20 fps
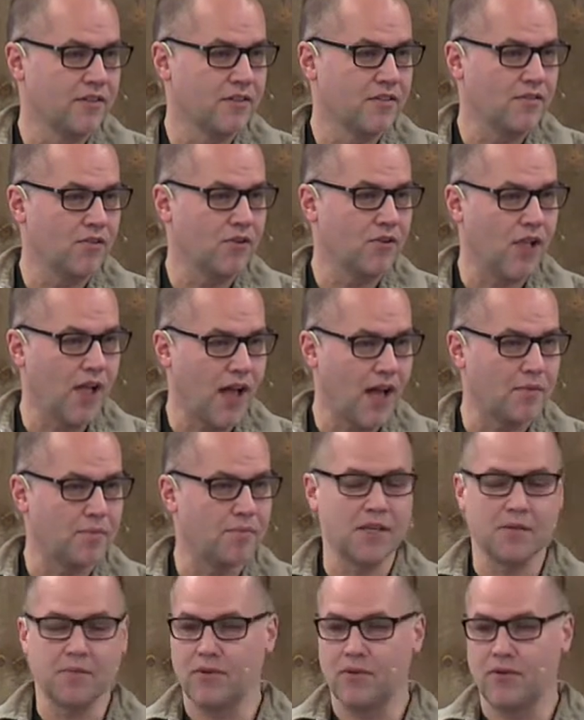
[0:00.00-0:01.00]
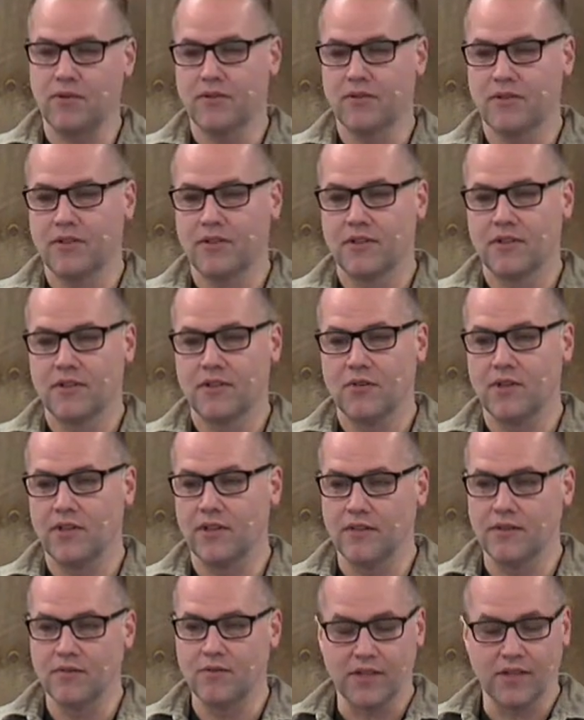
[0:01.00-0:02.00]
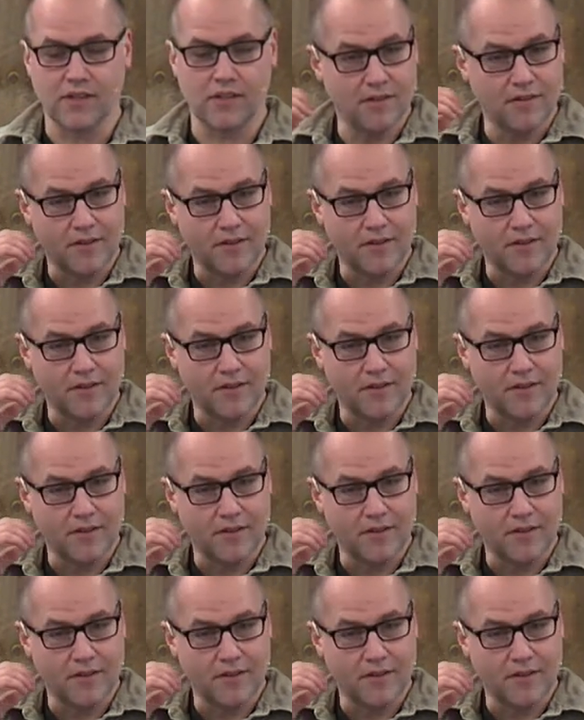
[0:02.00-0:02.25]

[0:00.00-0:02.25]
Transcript: for a lot of people with